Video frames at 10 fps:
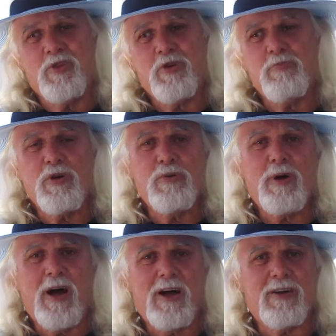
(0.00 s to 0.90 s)
to be
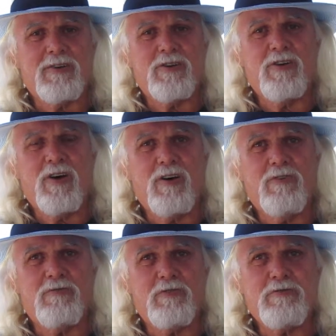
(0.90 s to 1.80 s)
part
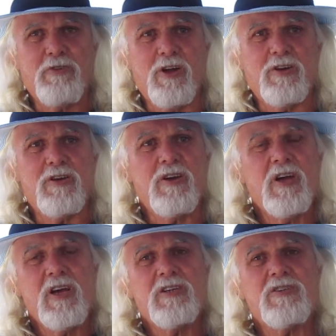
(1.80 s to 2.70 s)
of a fund.
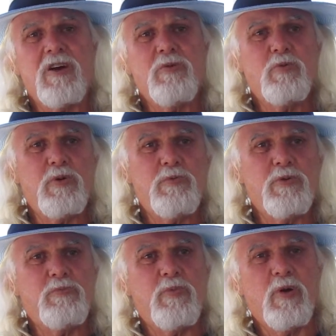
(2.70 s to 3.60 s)
So we would
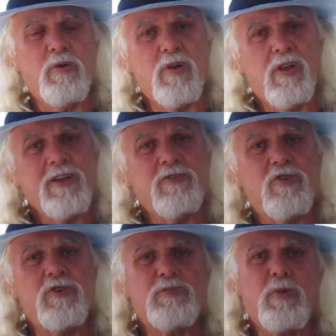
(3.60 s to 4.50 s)
link
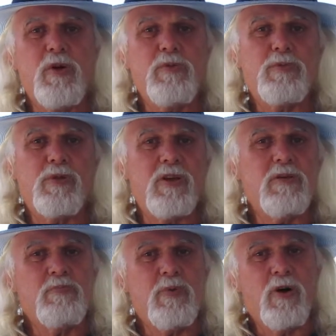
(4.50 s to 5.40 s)
these people
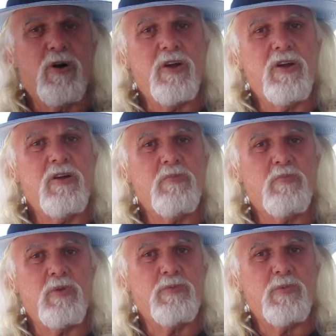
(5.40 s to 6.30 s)
in by
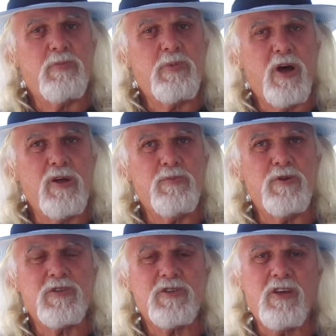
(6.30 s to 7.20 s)
minimum
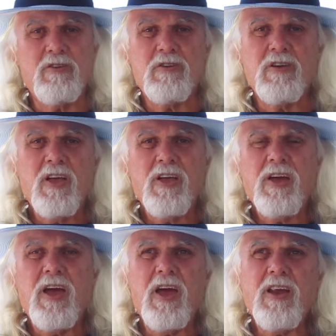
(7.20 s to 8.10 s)
payments, and
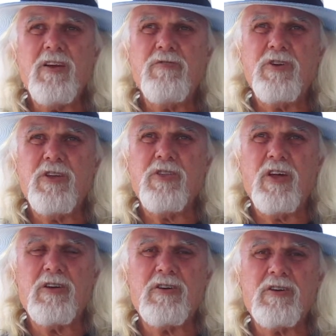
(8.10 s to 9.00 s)
anything
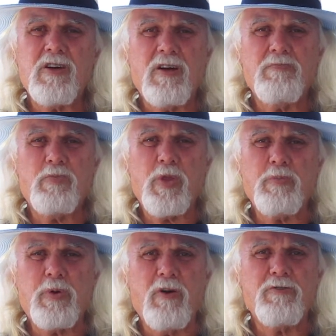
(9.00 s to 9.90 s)
that the
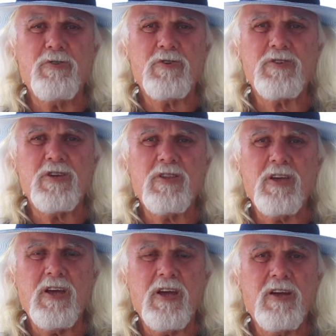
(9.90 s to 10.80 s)
profits in
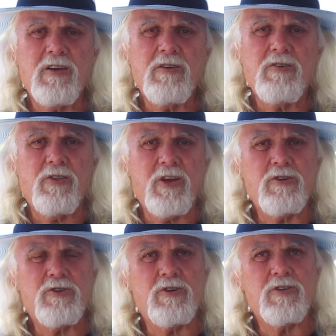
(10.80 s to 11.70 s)
the end, to the
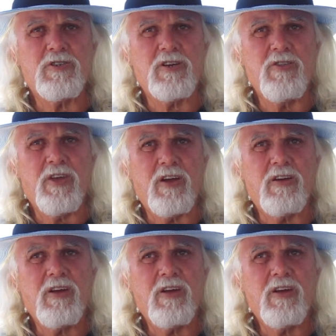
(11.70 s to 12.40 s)
interest and that,